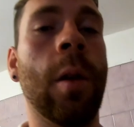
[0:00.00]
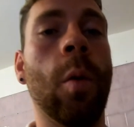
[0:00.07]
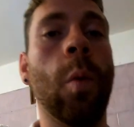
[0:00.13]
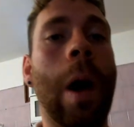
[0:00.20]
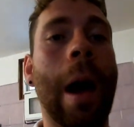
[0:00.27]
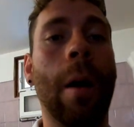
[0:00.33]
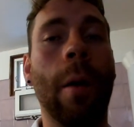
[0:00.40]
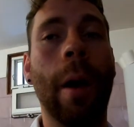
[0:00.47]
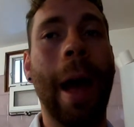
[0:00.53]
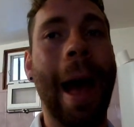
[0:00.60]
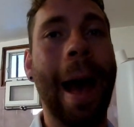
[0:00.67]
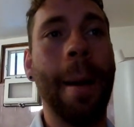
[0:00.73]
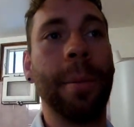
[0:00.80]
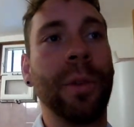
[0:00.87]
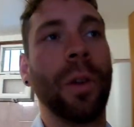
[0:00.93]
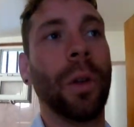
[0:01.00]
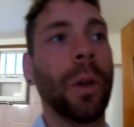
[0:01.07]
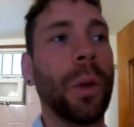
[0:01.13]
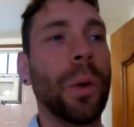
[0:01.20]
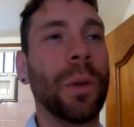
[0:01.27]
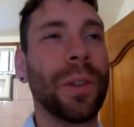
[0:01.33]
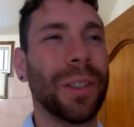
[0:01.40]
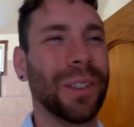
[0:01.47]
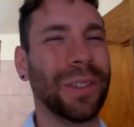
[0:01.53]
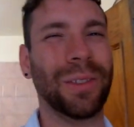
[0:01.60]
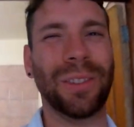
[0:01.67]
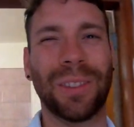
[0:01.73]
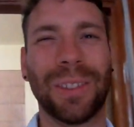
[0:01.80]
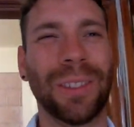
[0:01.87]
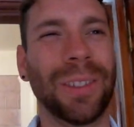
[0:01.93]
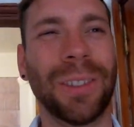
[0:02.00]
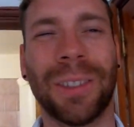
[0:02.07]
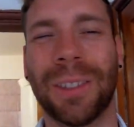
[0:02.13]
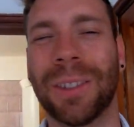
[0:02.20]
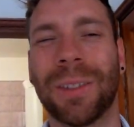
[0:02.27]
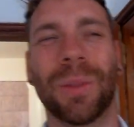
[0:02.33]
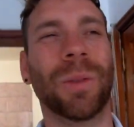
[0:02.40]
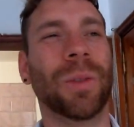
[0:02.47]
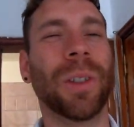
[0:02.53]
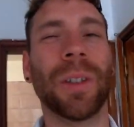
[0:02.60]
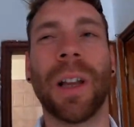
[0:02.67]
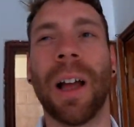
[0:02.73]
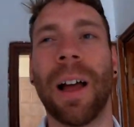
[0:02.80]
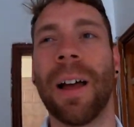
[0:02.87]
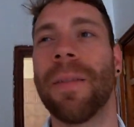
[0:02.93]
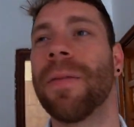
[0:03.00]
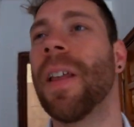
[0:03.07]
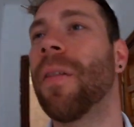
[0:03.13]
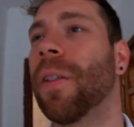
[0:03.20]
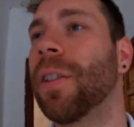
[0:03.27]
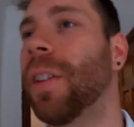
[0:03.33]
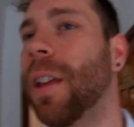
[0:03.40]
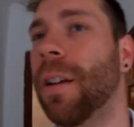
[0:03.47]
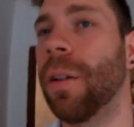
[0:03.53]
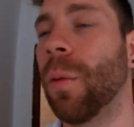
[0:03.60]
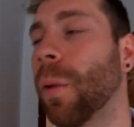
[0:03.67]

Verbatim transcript: wow, absolute. I've never stayed in a